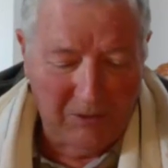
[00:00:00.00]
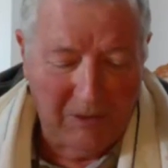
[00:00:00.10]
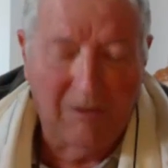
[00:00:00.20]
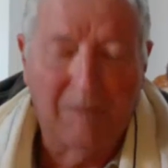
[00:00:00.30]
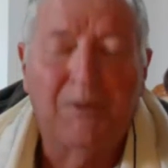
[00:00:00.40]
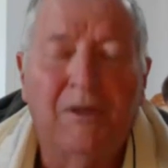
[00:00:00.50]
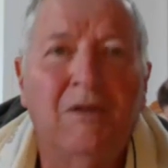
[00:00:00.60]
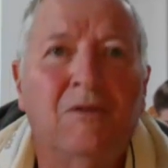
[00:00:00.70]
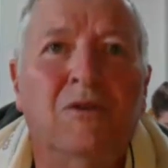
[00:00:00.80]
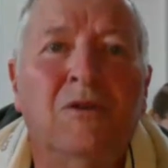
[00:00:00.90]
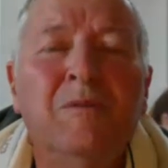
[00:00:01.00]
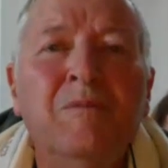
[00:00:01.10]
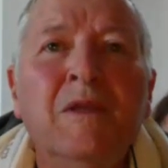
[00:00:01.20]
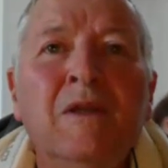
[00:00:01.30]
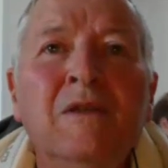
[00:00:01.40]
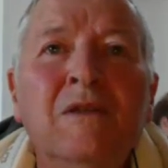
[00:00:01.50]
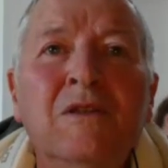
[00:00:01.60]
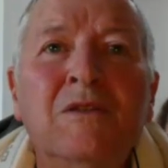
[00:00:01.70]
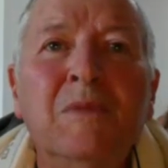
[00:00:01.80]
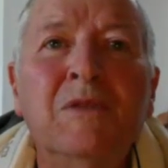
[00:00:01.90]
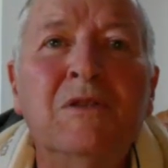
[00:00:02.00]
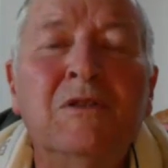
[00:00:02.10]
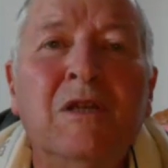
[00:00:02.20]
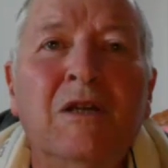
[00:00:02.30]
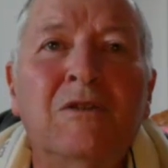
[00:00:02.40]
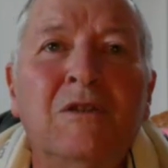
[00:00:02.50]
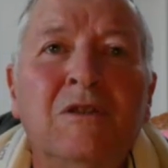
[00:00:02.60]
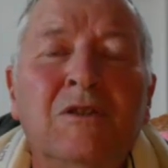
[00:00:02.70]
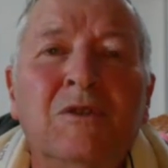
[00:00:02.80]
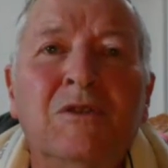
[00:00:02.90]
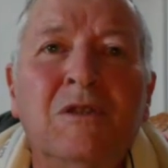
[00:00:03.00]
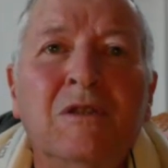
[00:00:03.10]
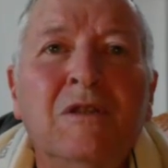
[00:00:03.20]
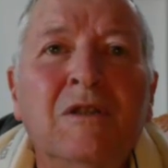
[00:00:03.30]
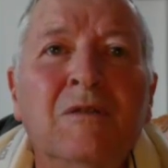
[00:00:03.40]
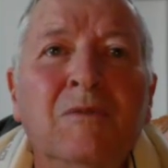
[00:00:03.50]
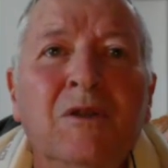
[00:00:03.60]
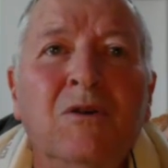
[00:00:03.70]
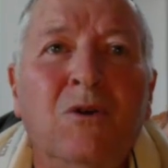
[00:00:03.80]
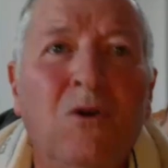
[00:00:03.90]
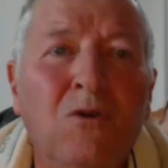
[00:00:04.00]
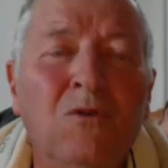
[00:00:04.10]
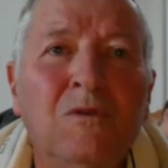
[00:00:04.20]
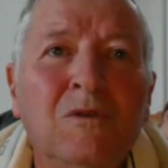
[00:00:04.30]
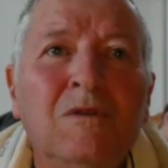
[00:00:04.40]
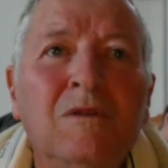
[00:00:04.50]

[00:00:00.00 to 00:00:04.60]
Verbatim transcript: Father, I pray, Lord, that this message goes into us and we all